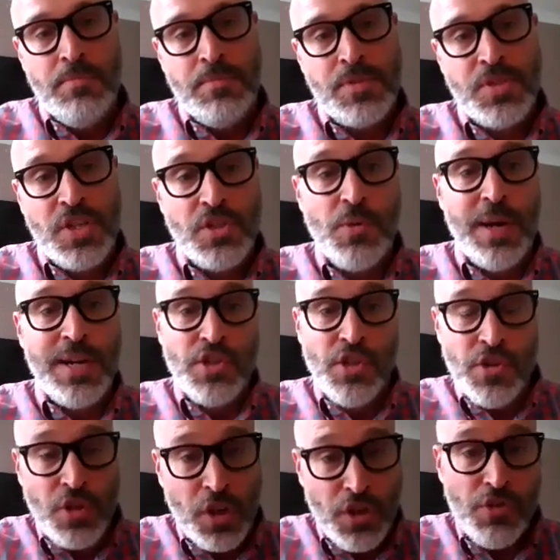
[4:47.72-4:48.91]
situation,
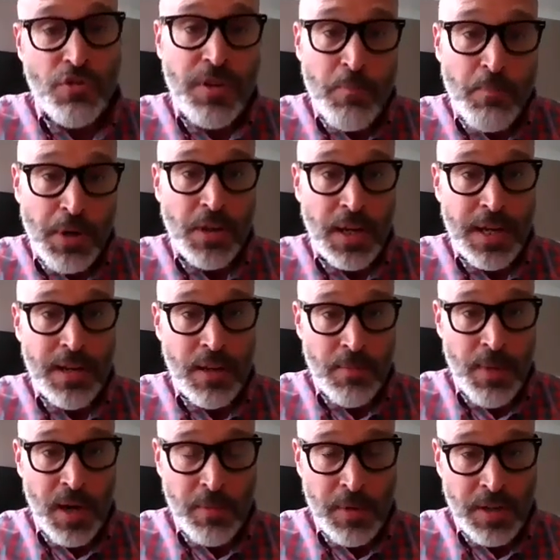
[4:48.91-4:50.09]
because you're in Berlin at the
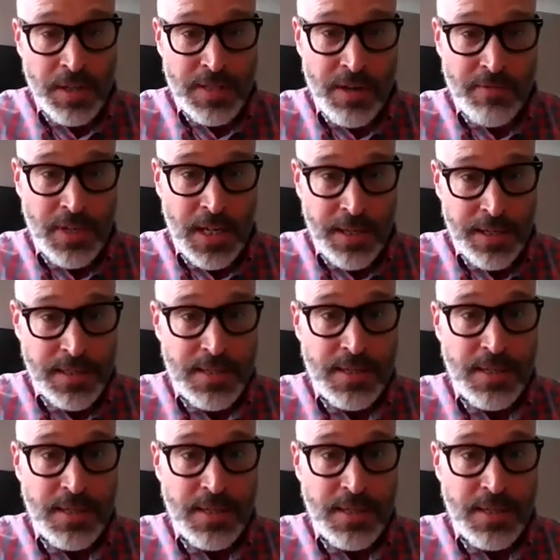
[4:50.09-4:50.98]
moment. Is that right?